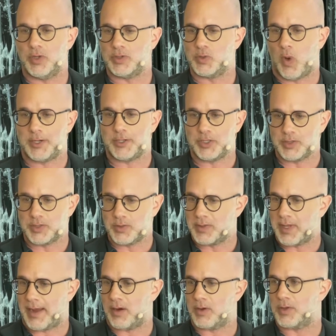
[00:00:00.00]
So those watches
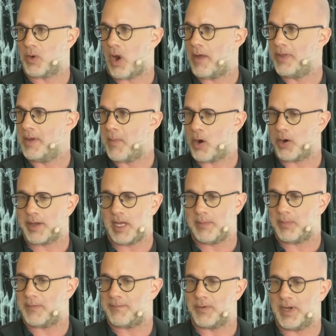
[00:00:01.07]
are there, they're on the
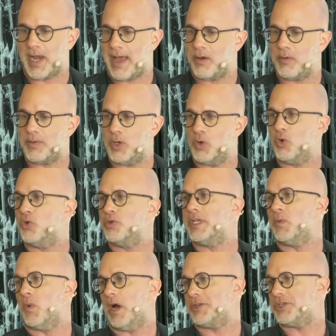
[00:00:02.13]
market, but for now, the
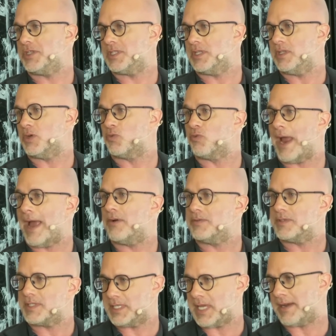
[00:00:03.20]
only watches in the
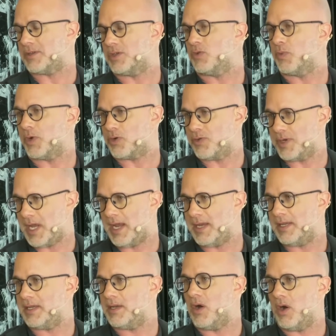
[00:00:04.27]
round sector we're
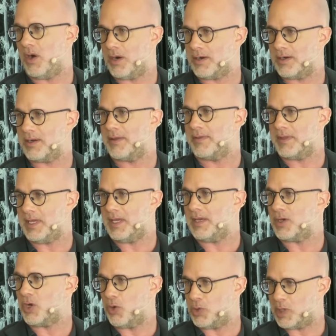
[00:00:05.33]
creating are
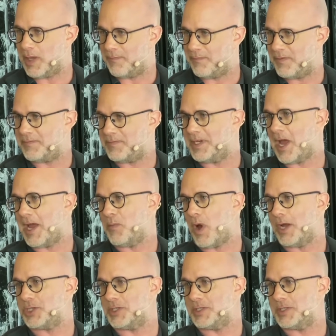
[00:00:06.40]
the Code 1159